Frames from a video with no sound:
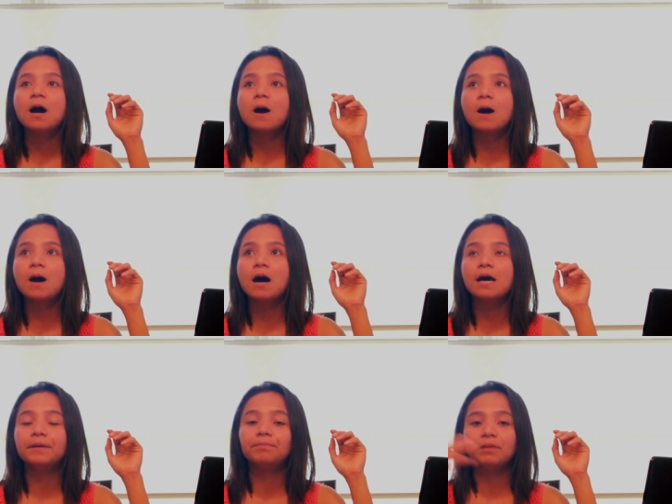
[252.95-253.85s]
uh,
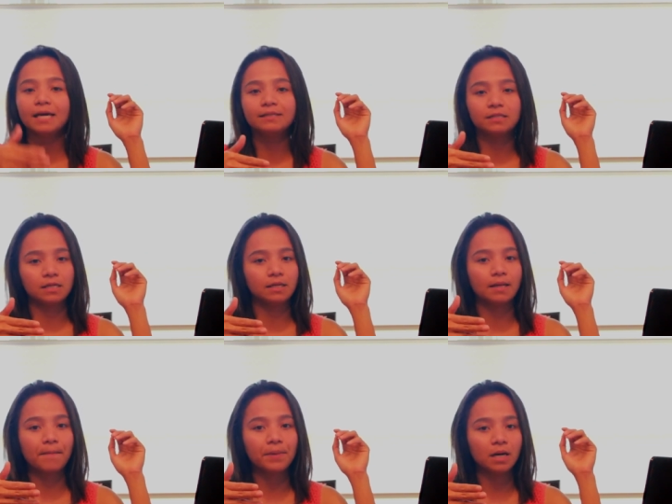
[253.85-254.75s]
and plane ticket
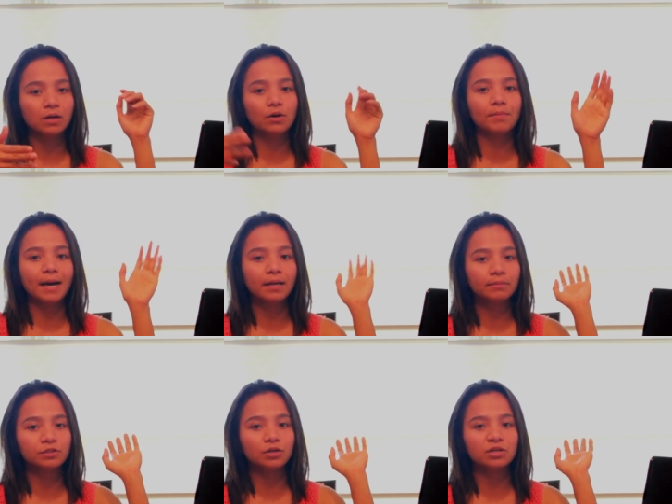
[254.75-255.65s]
uh, back home. And
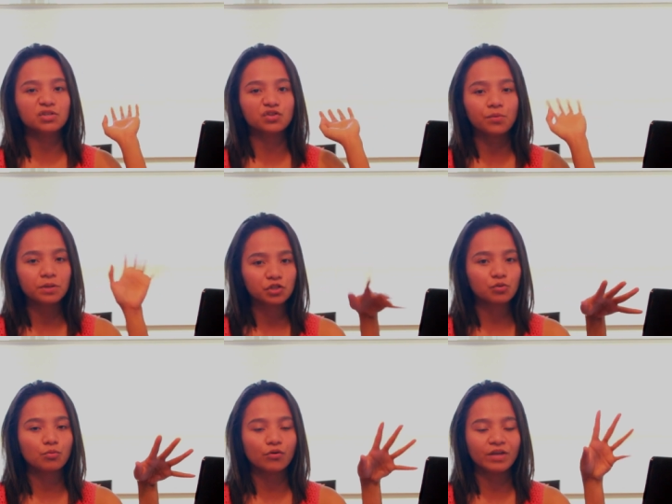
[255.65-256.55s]
I'm sure there's so much
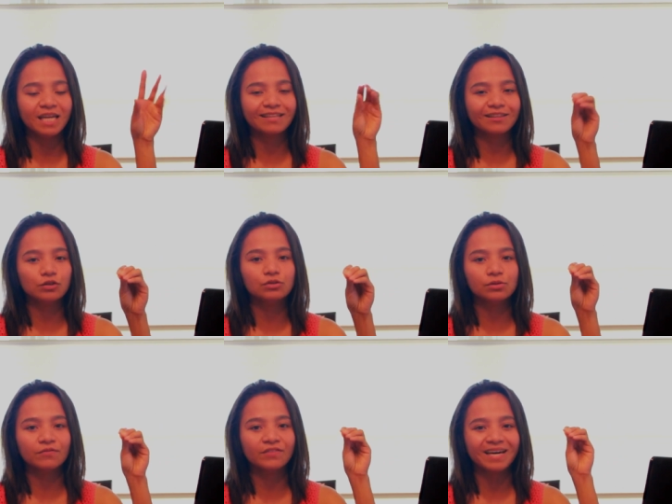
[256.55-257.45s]
more that includes
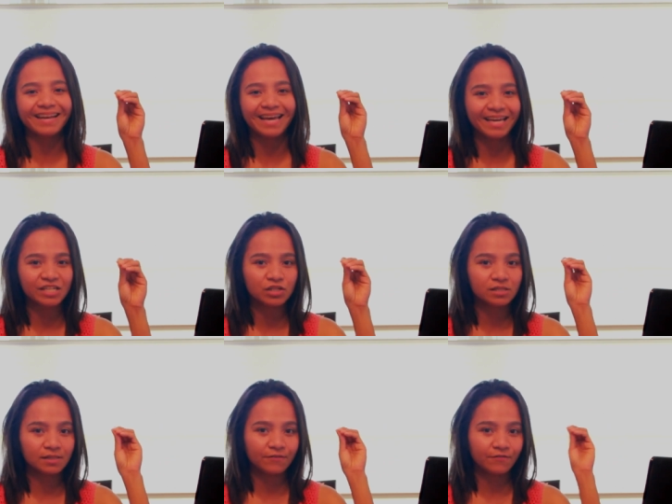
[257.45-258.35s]
of an uh,
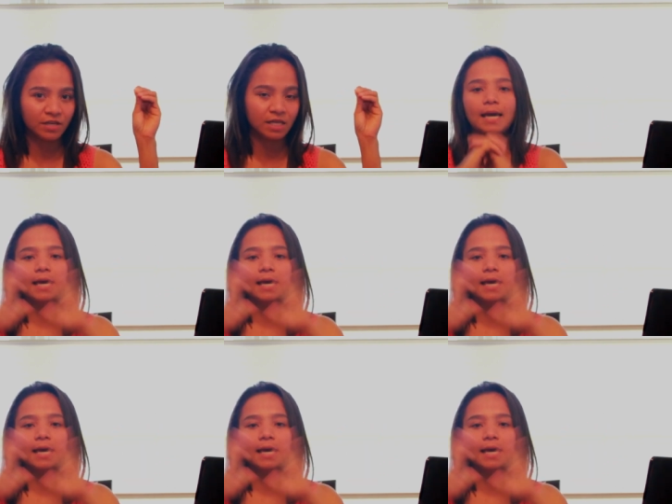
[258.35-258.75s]
agency fee.